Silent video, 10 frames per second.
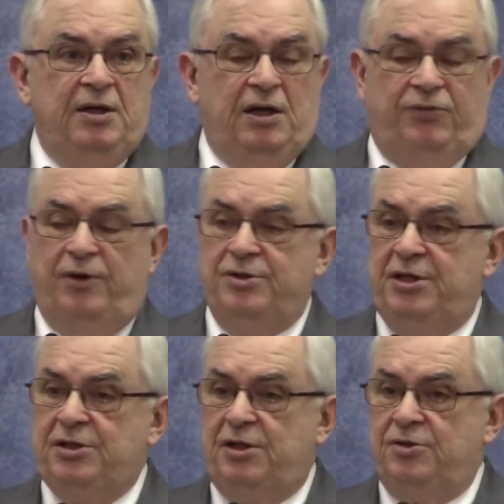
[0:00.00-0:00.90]
As far as
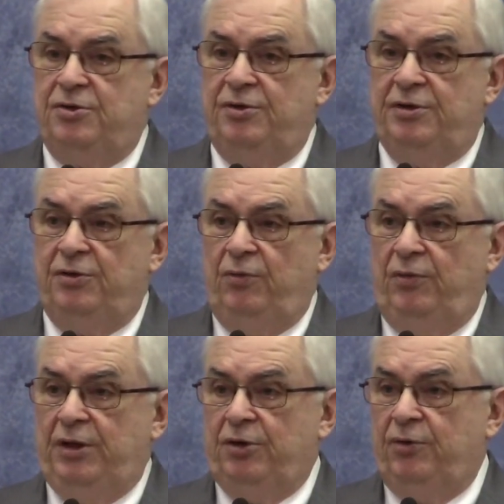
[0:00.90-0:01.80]
he's concerned,
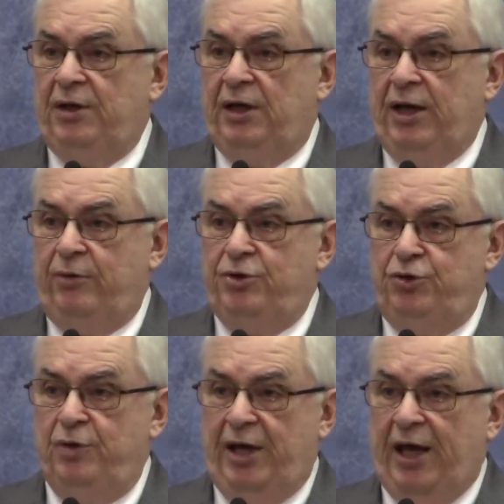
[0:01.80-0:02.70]
in the Greek language,
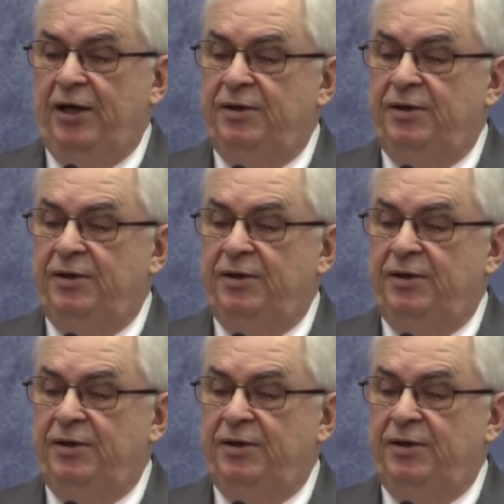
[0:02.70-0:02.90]
you were dead.